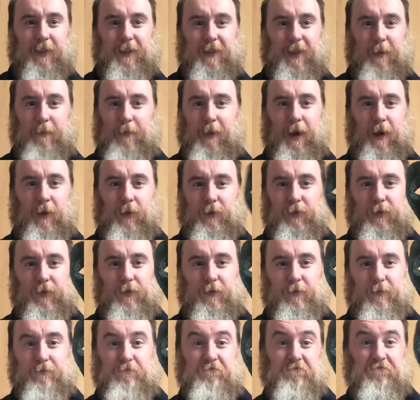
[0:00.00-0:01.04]
£10.
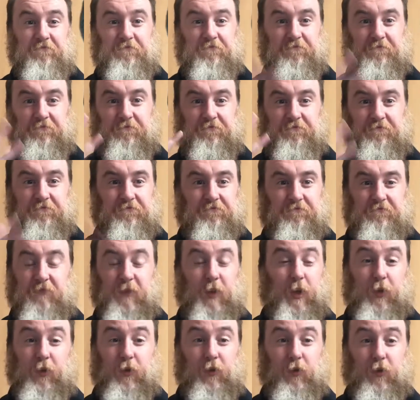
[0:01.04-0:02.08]

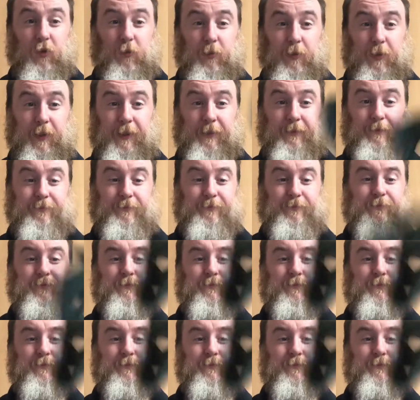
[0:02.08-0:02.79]
I couldn't complain.